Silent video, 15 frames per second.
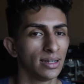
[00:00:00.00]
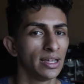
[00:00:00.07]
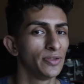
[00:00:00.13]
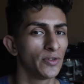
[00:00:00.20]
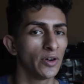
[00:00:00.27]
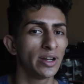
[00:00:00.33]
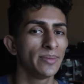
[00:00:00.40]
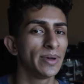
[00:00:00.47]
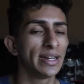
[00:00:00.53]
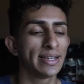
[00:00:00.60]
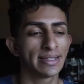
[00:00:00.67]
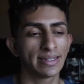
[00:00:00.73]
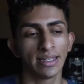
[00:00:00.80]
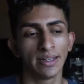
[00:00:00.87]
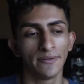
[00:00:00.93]
In thirty
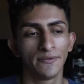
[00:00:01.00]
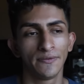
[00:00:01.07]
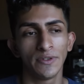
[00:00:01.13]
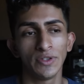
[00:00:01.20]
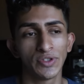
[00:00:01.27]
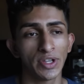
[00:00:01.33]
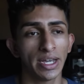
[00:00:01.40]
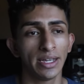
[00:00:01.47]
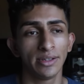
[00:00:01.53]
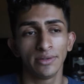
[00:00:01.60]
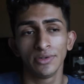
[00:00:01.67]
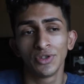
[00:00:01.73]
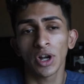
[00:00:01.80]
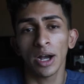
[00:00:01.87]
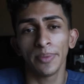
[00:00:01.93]
minutes, if you say you
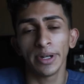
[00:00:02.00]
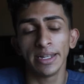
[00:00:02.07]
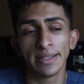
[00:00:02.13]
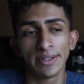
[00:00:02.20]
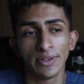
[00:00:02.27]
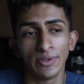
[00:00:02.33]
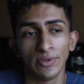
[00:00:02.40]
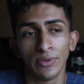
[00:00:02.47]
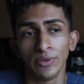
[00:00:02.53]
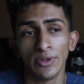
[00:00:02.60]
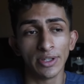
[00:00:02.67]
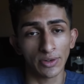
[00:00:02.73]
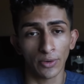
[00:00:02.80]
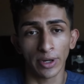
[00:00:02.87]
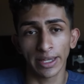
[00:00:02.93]
drop it into
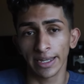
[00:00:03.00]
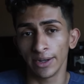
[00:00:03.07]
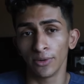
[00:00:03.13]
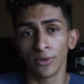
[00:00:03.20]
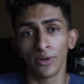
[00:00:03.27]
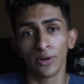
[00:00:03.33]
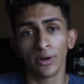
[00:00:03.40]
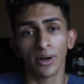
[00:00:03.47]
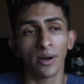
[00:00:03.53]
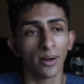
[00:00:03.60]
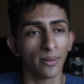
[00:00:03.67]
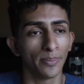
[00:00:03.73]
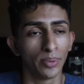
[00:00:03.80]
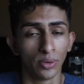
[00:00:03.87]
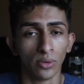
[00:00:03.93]
the toilet or
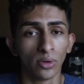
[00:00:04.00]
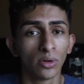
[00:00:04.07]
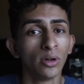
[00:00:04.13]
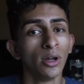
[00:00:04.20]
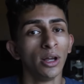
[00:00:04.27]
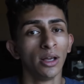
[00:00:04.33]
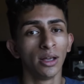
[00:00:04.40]
a pool,